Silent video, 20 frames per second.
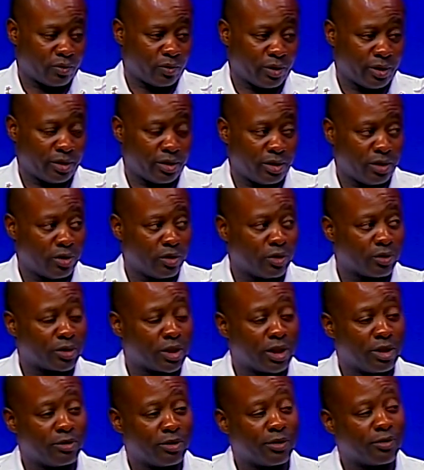Whether you're on
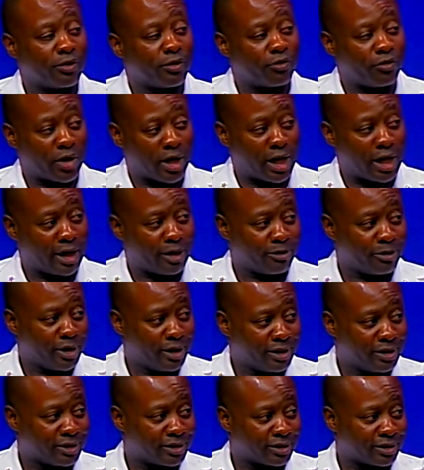TV for 5
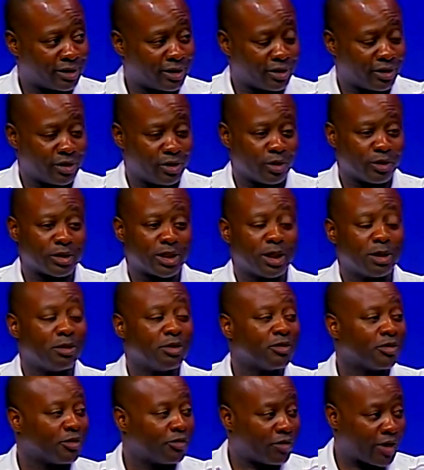minutes or you're on
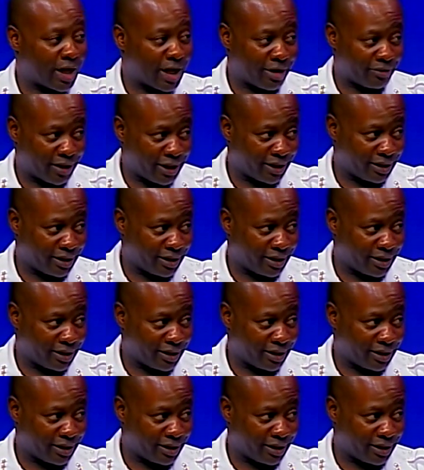TV for 5 days.